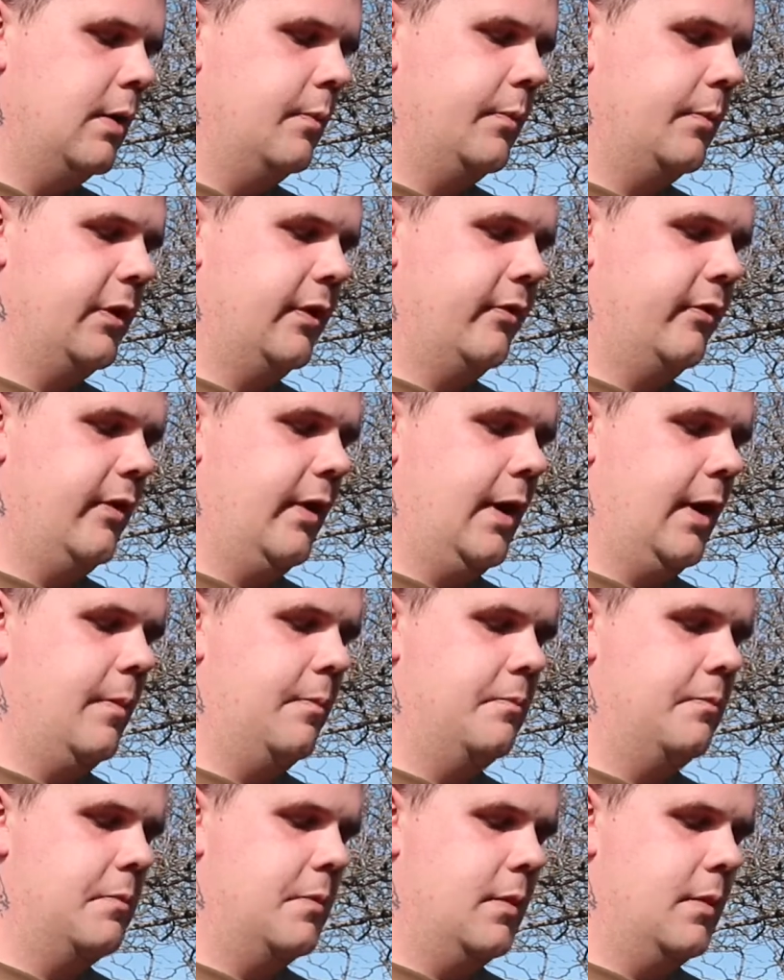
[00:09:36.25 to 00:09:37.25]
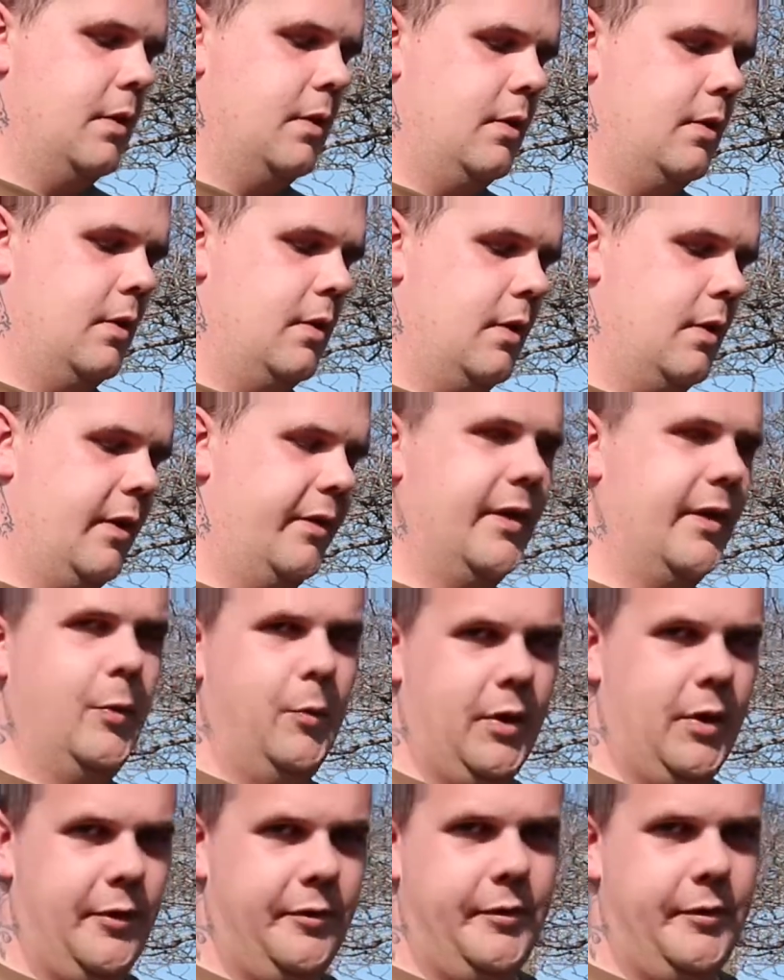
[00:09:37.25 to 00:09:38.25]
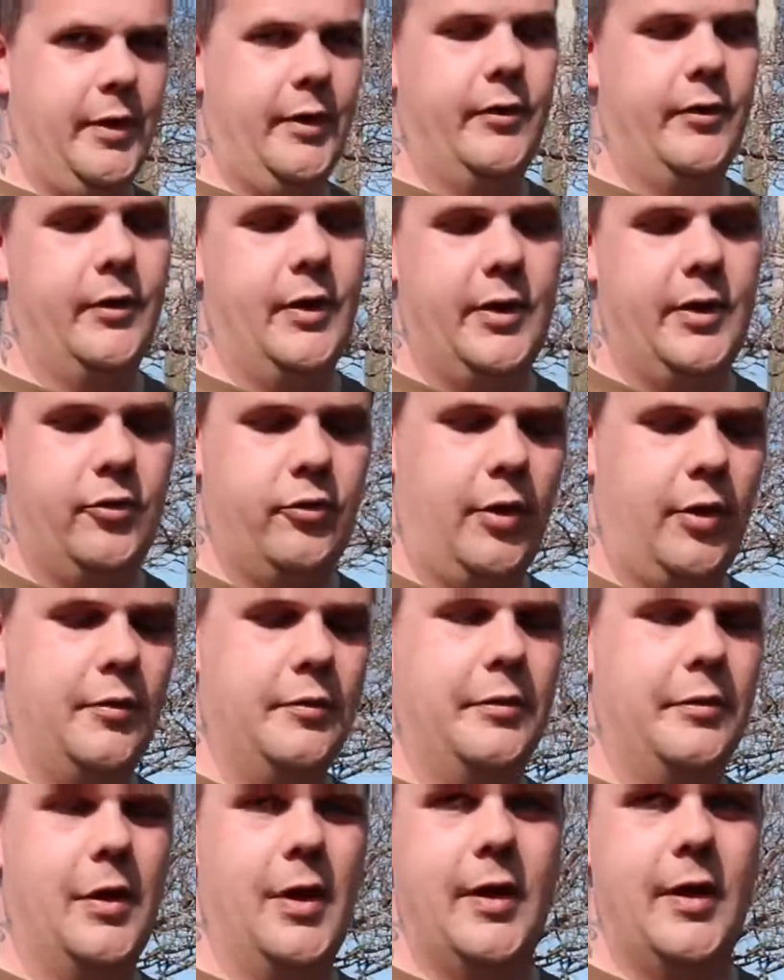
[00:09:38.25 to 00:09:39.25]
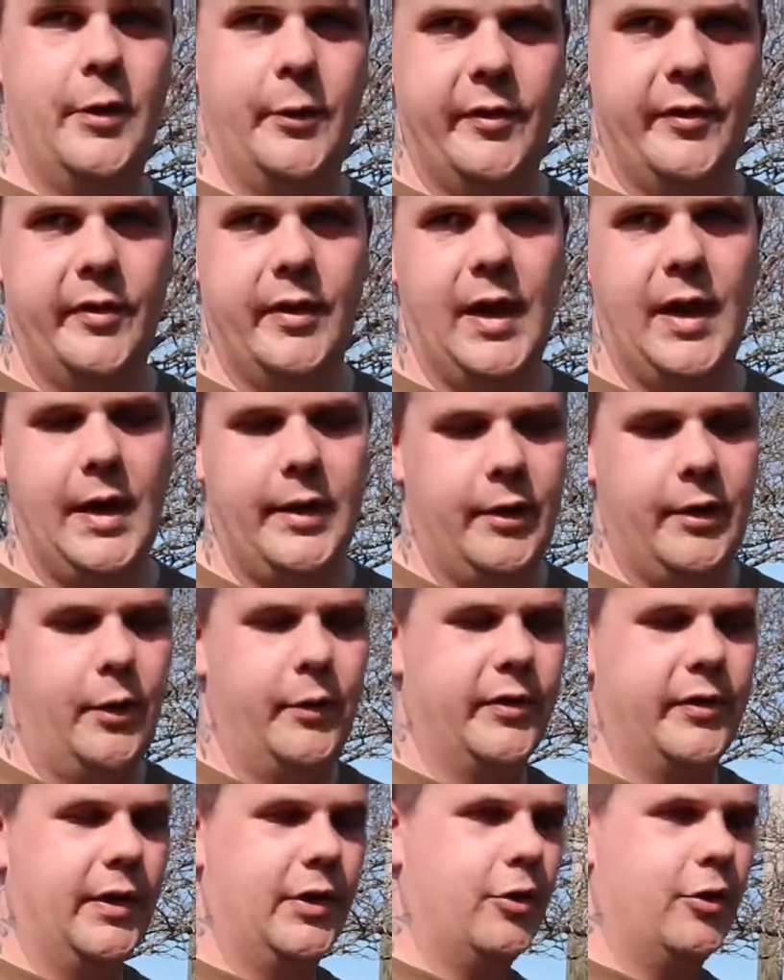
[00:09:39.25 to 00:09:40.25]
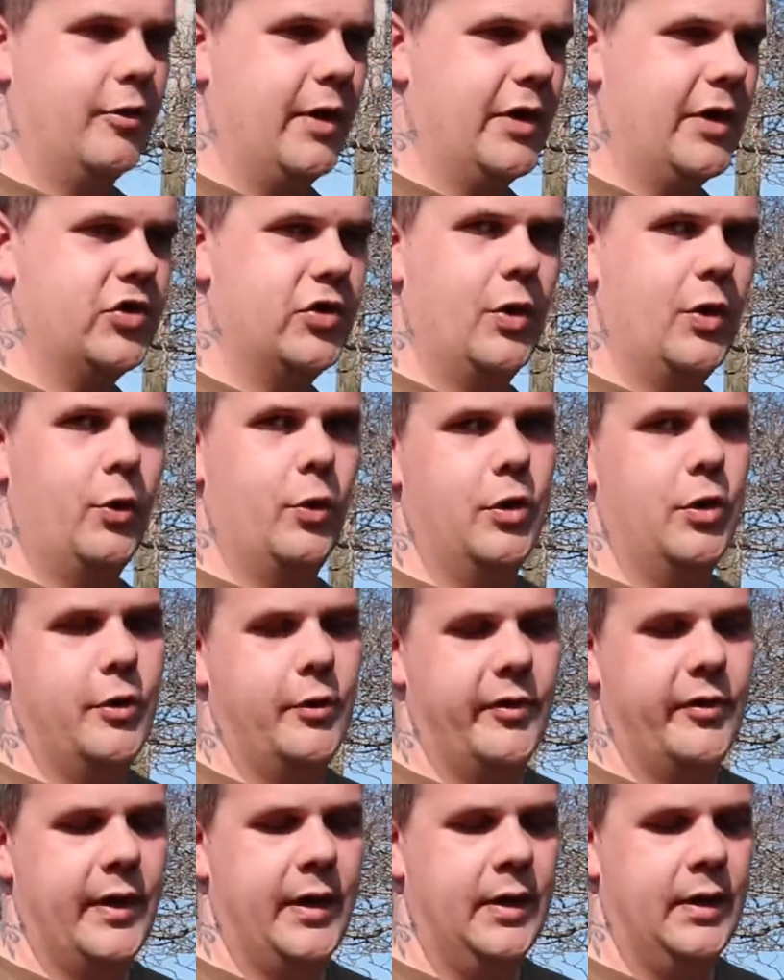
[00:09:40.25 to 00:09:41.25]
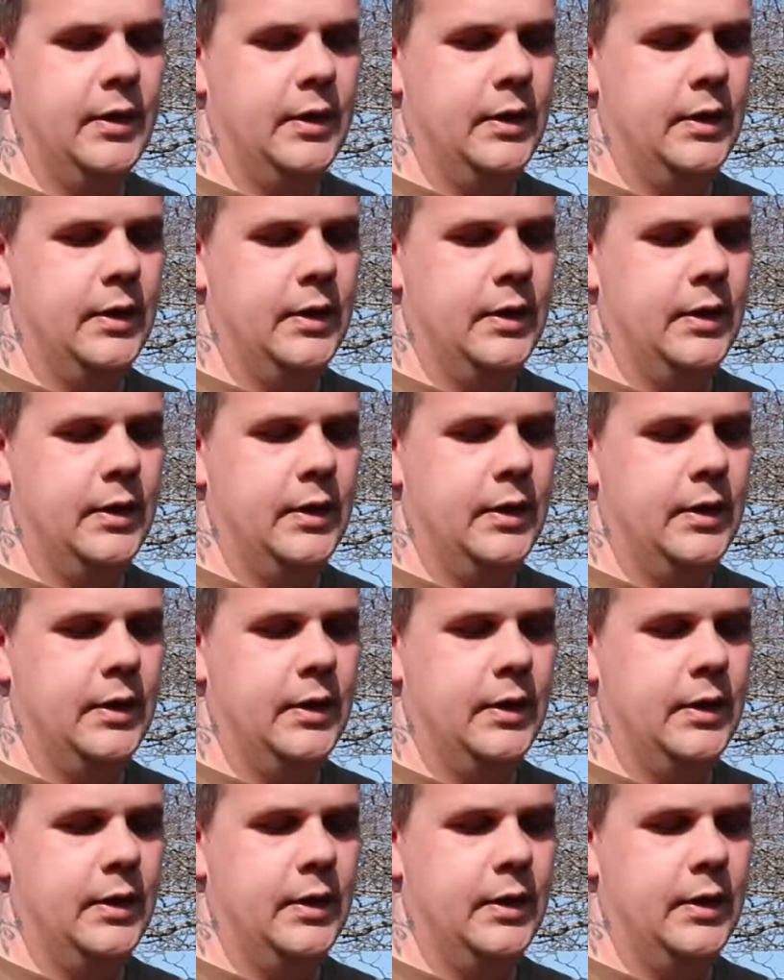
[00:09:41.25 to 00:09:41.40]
But I think when I first started drone flying, I was scared that I was going to crash it or lose it,